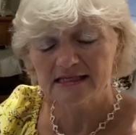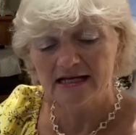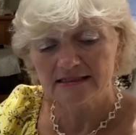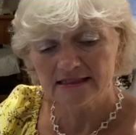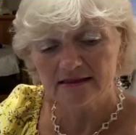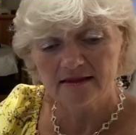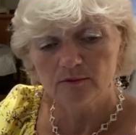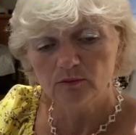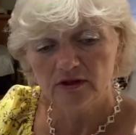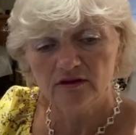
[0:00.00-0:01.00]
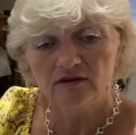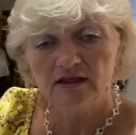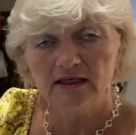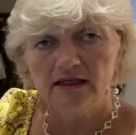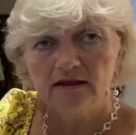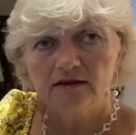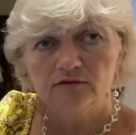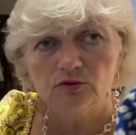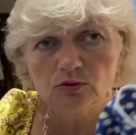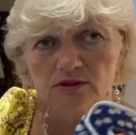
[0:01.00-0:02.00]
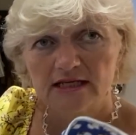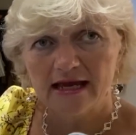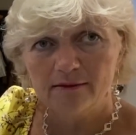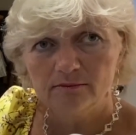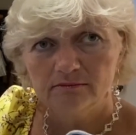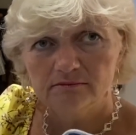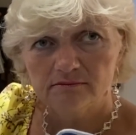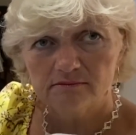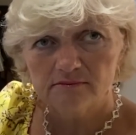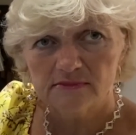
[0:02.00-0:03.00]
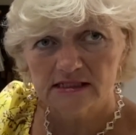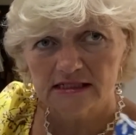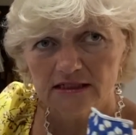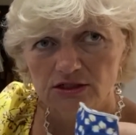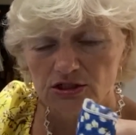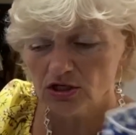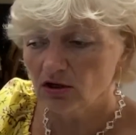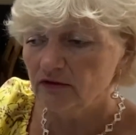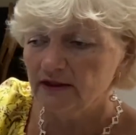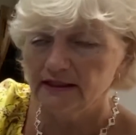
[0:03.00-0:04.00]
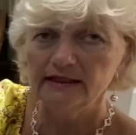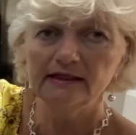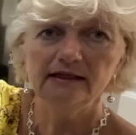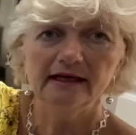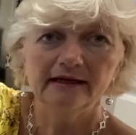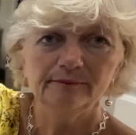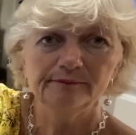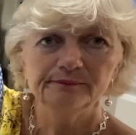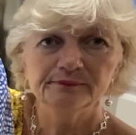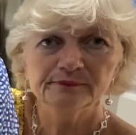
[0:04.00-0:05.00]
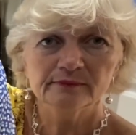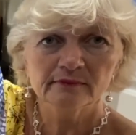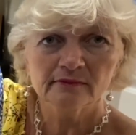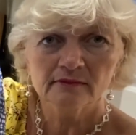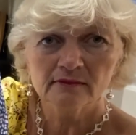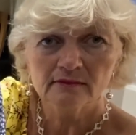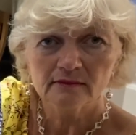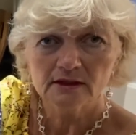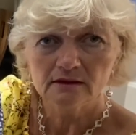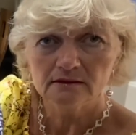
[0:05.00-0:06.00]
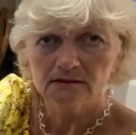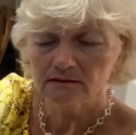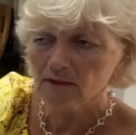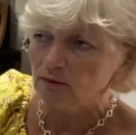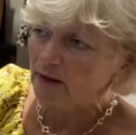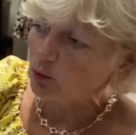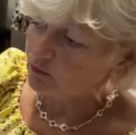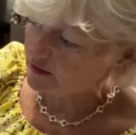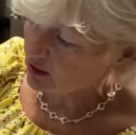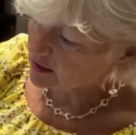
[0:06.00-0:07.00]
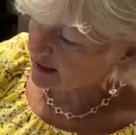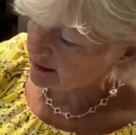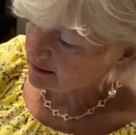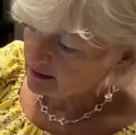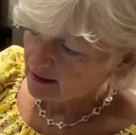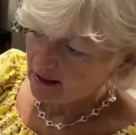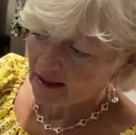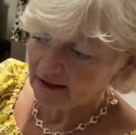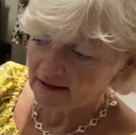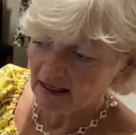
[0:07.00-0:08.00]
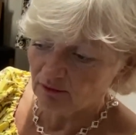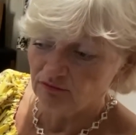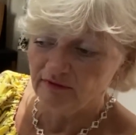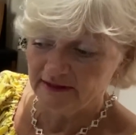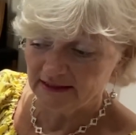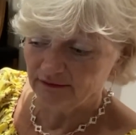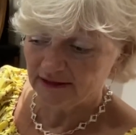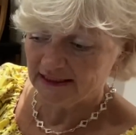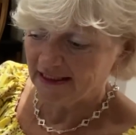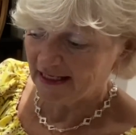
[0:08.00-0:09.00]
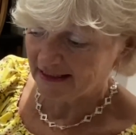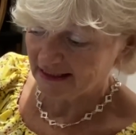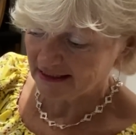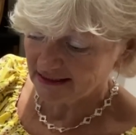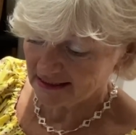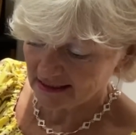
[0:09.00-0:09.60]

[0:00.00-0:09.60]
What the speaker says: I did them with the rolled hem stitch on the on my overlocker. And I really like it.